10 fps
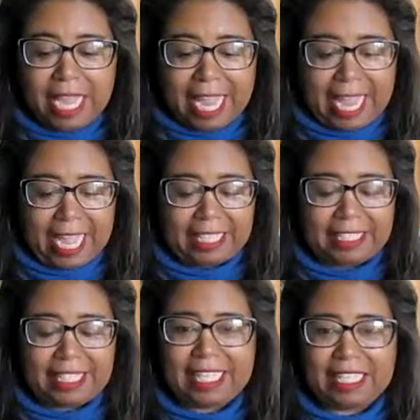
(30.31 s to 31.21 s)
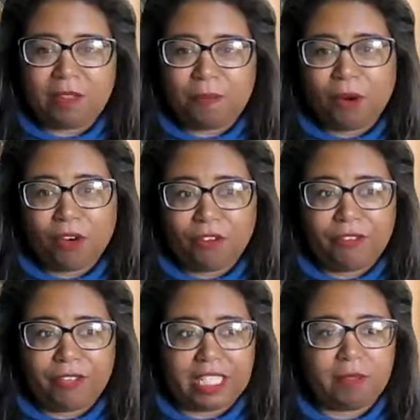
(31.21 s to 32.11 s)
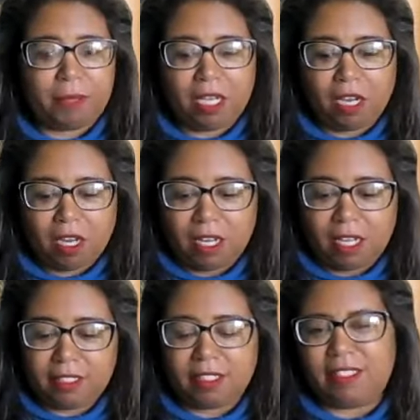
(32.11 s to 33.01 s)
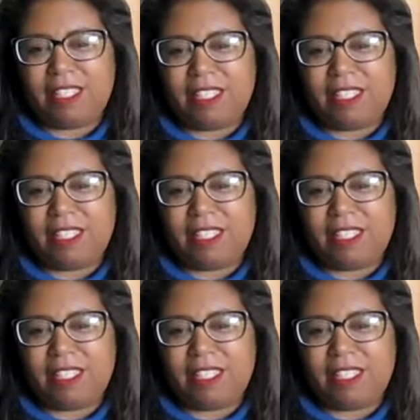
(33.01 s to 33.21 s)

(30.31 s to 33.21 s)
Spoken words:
And it's perfect because it's